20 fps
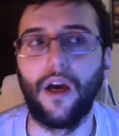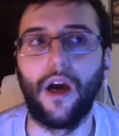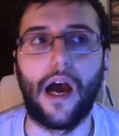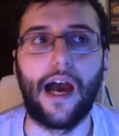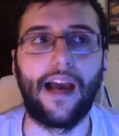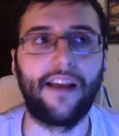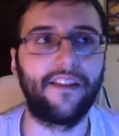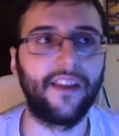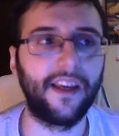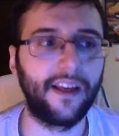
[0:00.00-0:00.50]

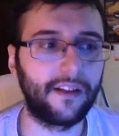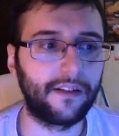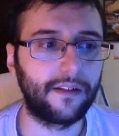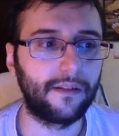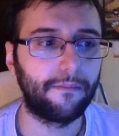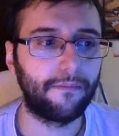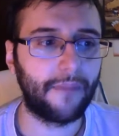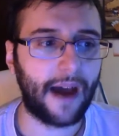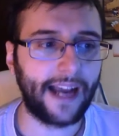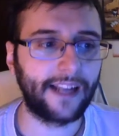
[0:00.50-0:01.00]
I think
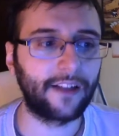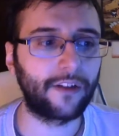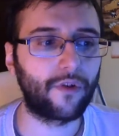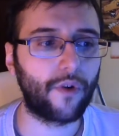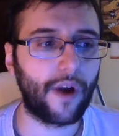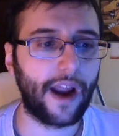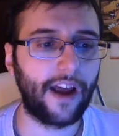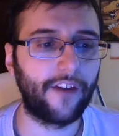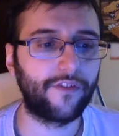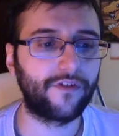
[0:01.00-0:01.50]

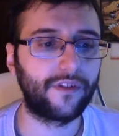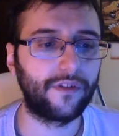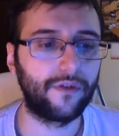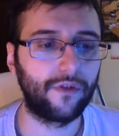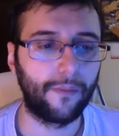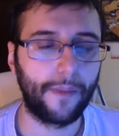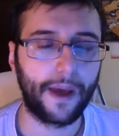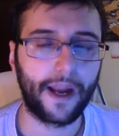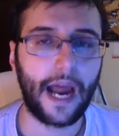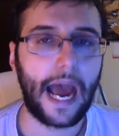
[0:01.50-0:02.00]
Minecraft,
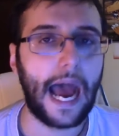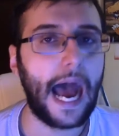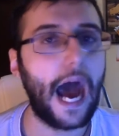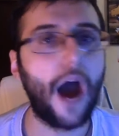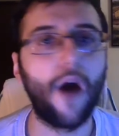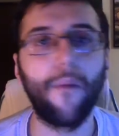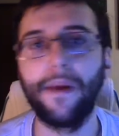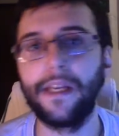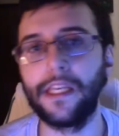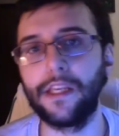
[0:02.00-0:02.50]
no matter
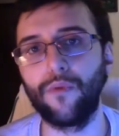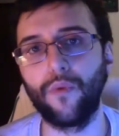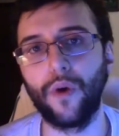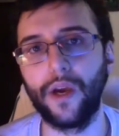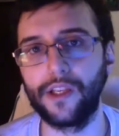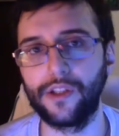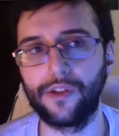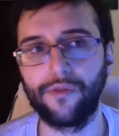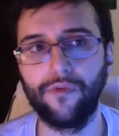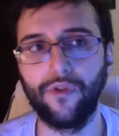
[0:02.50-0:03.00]
how many
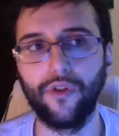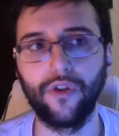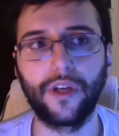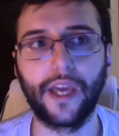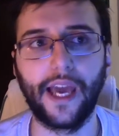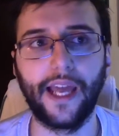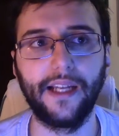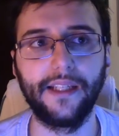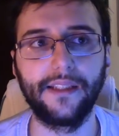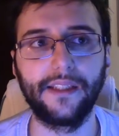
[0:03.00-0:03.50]
ways you look
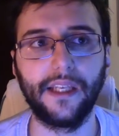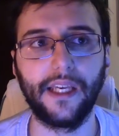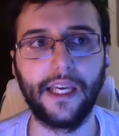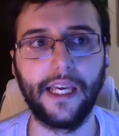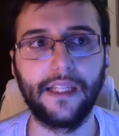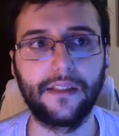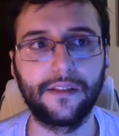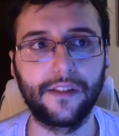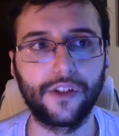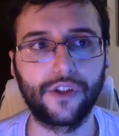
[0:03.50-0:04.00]
at it,
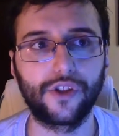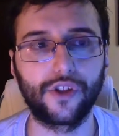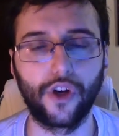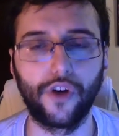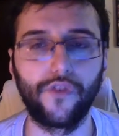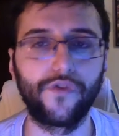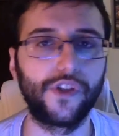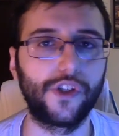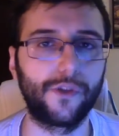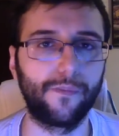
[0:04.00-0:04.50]
it
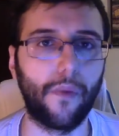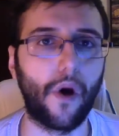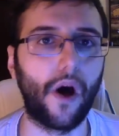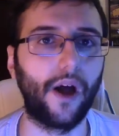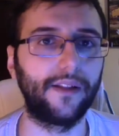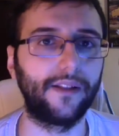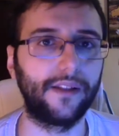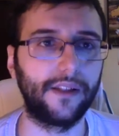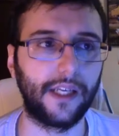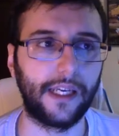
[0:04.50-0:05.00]
deserves a
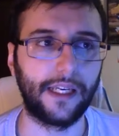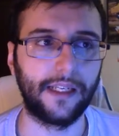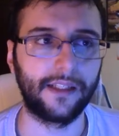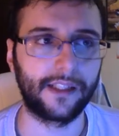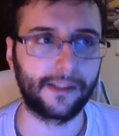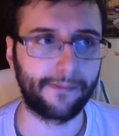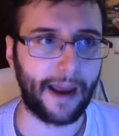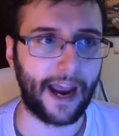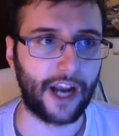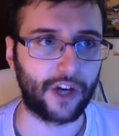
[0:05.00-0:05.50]
spot in
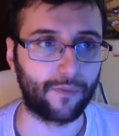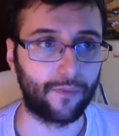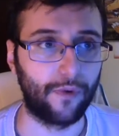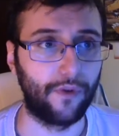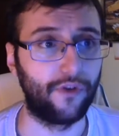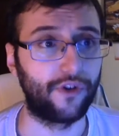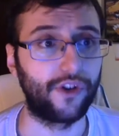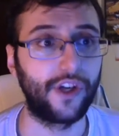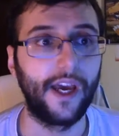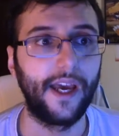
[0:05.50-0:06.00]
Smash
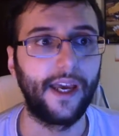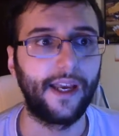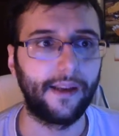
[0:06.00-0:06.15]
Brothers.